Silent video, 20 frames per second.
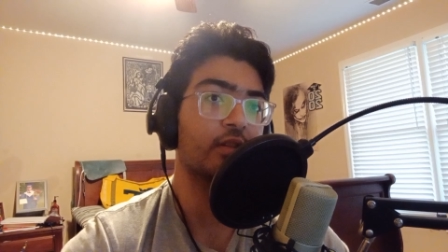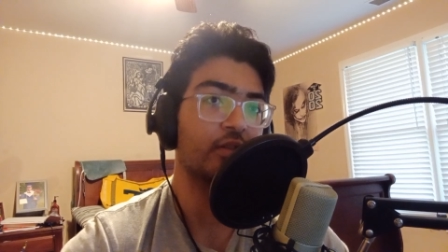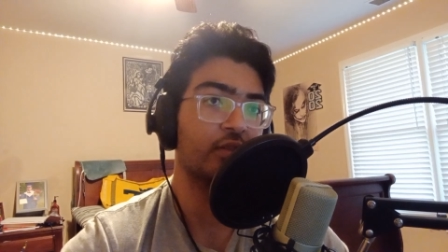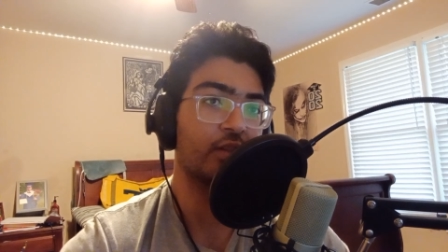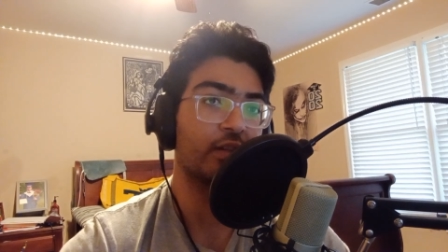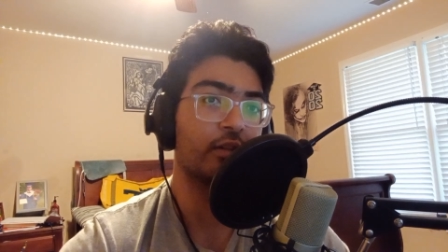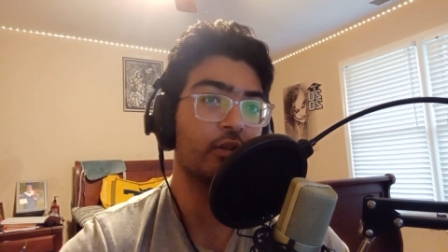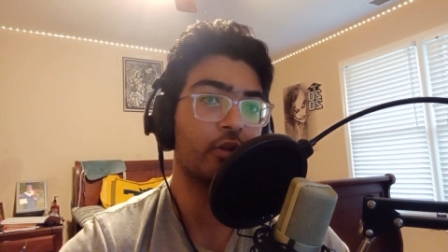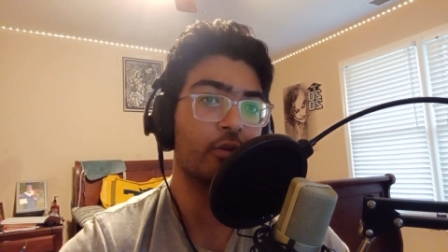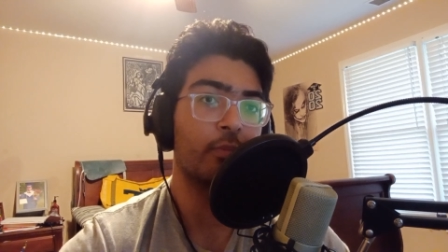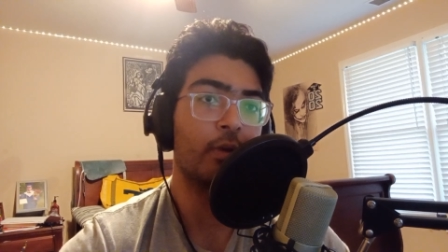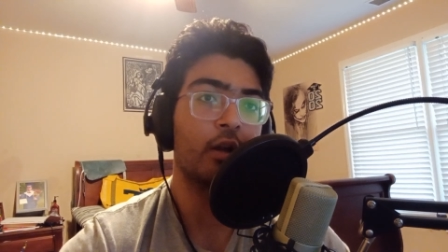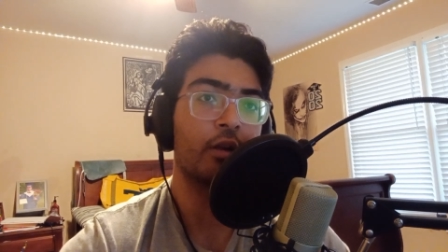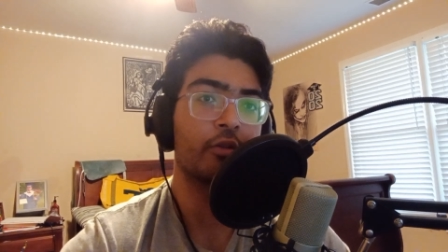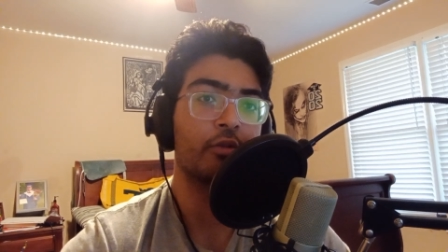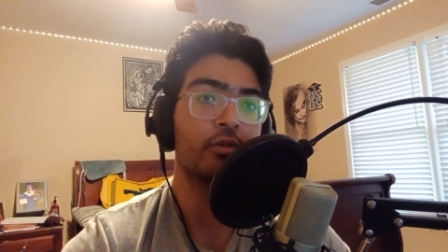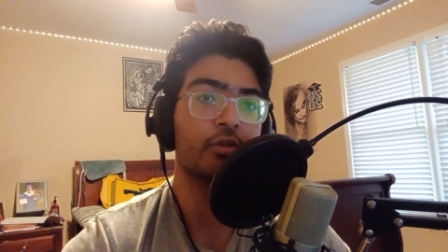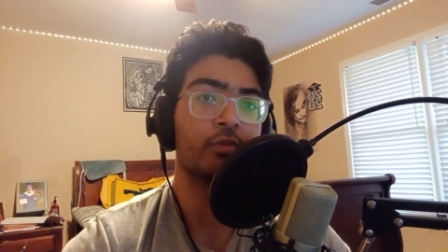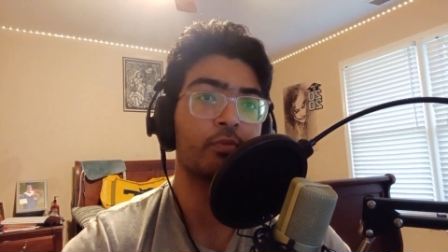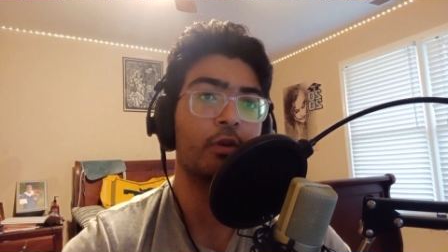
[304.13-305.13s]
a signaling
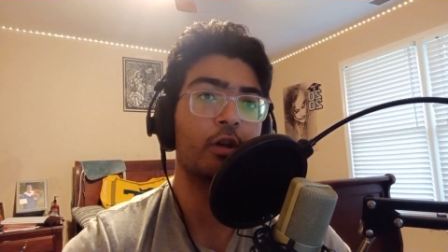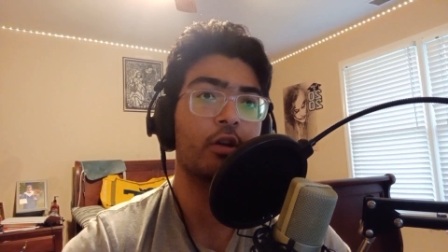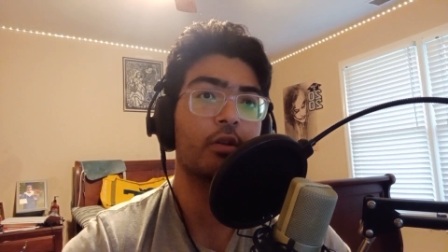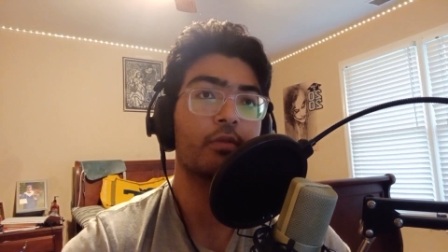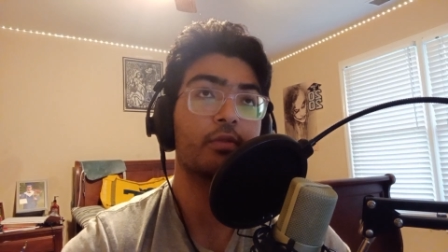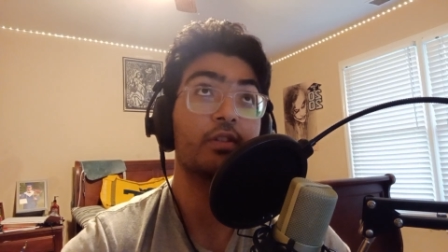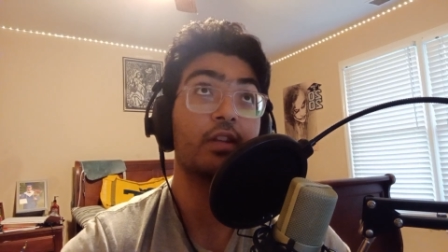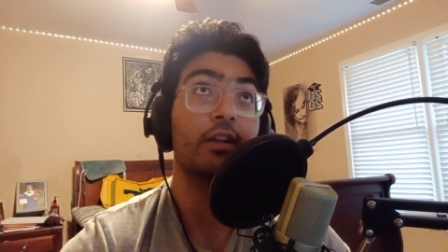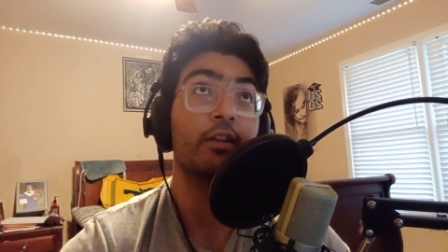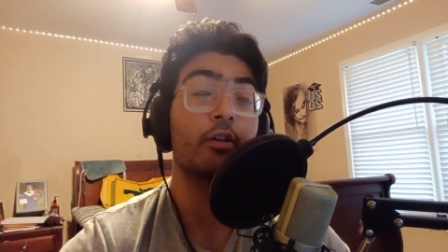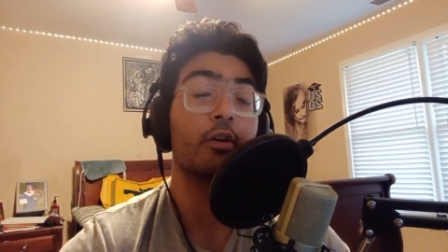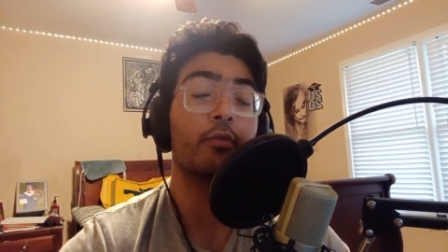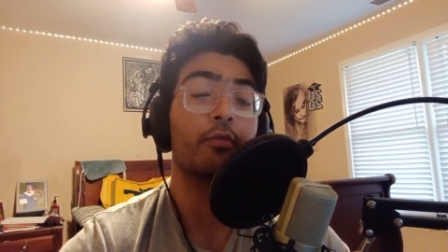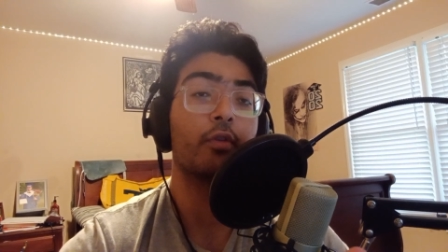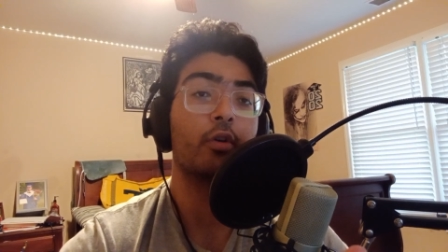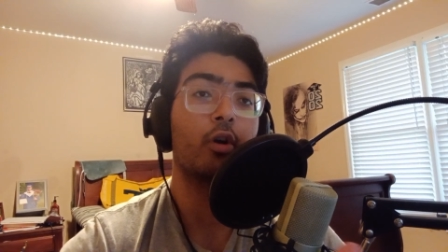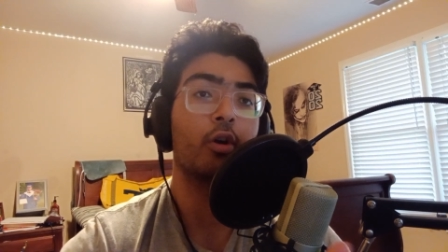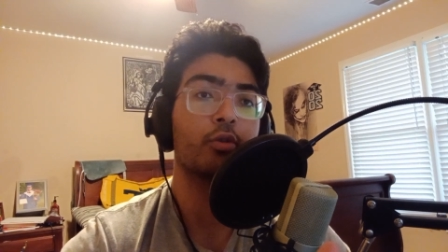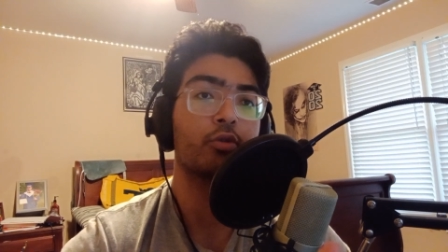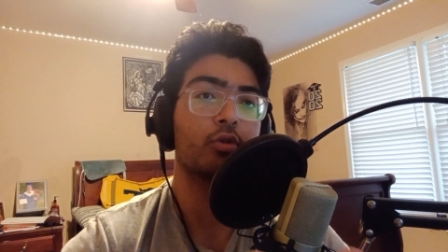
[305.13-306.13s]
molecule as well, sending
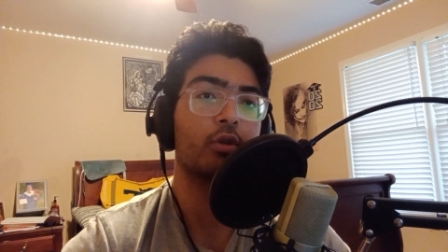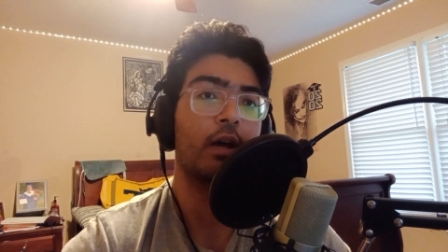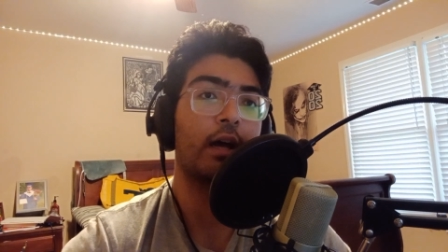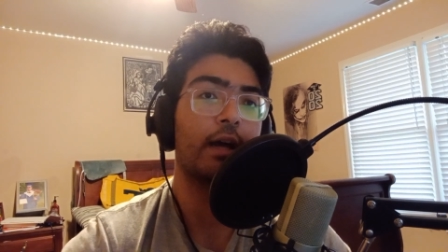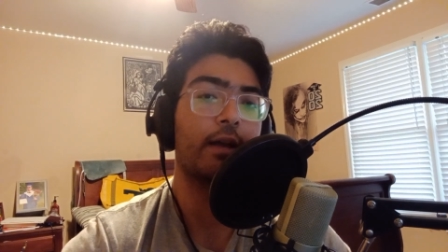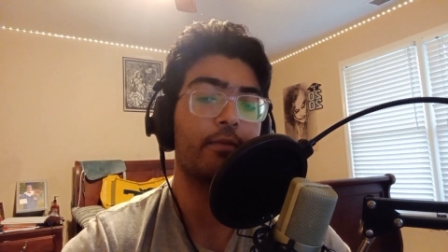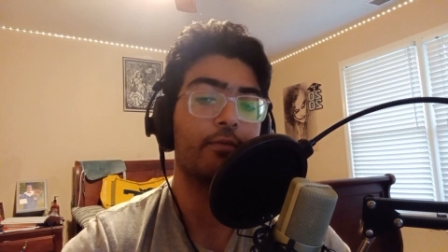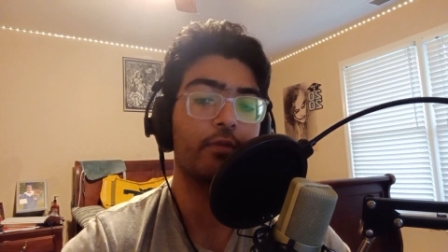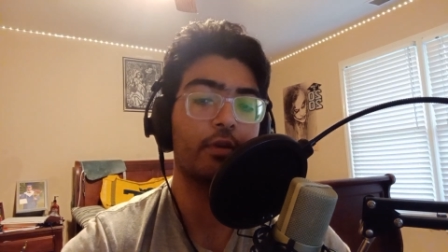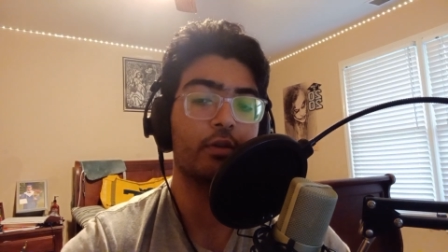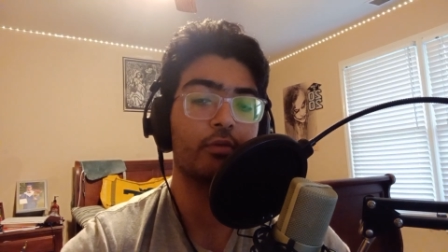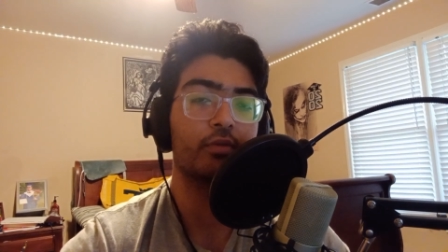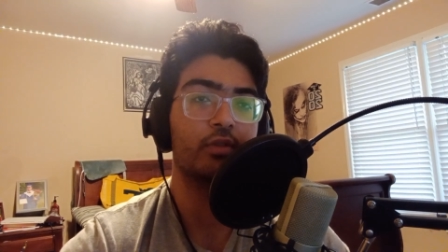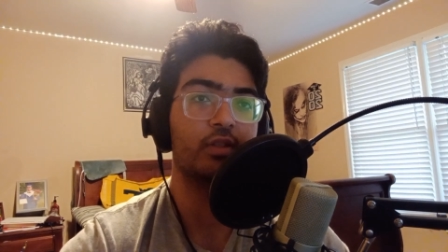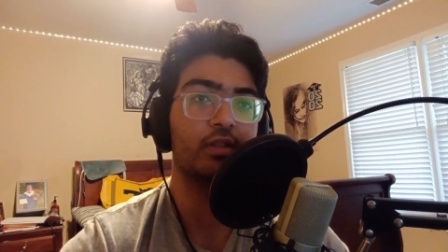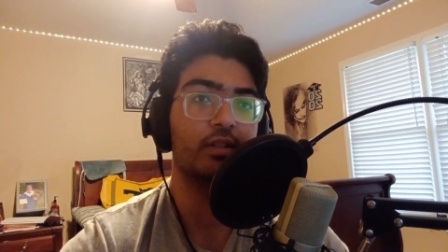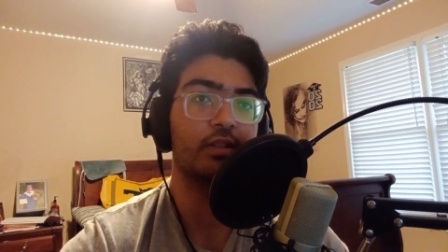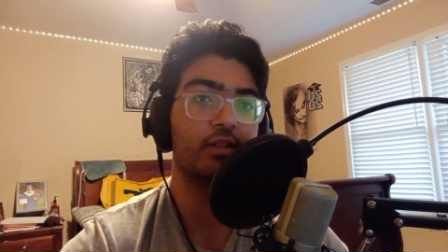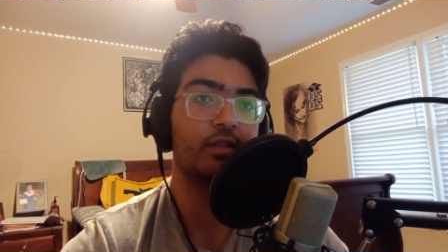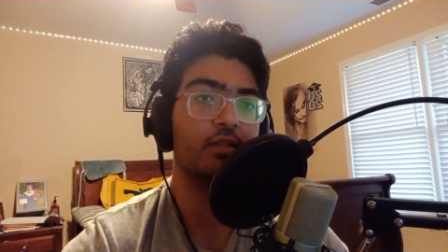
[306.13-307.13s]
over ultra high
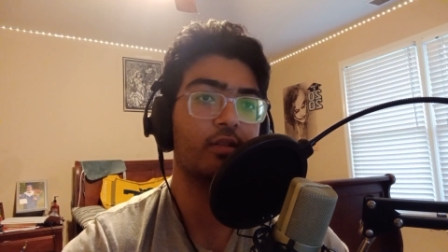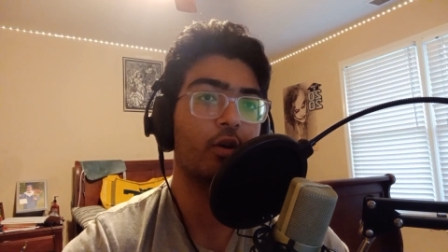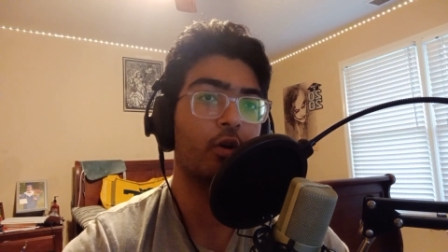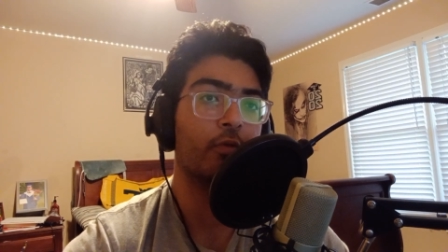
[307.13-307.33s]
frequencies